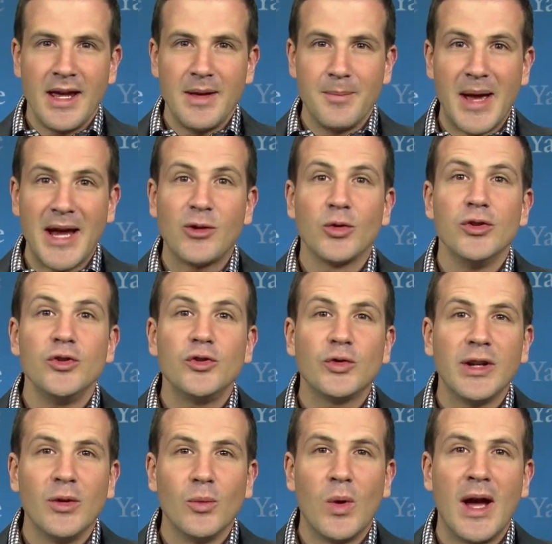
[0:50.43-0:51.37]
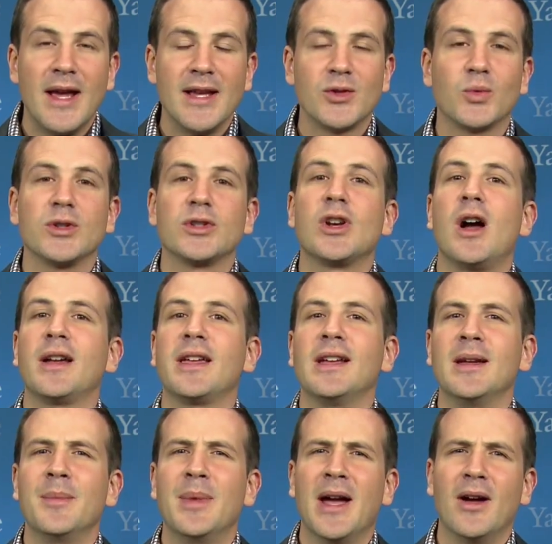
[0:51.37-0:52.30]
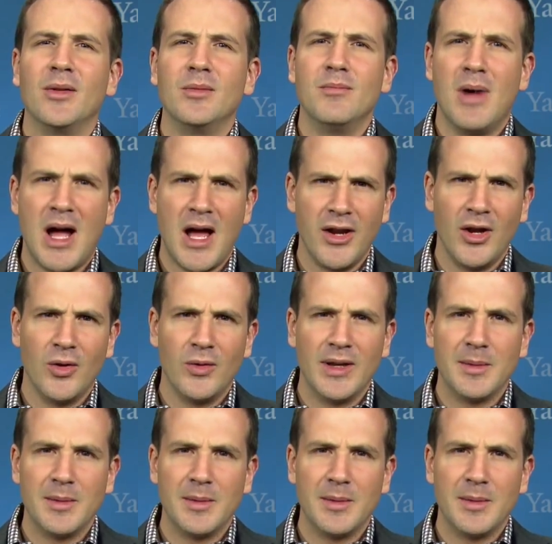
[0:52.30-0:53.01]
Micronutrient-wise, we're talking about mono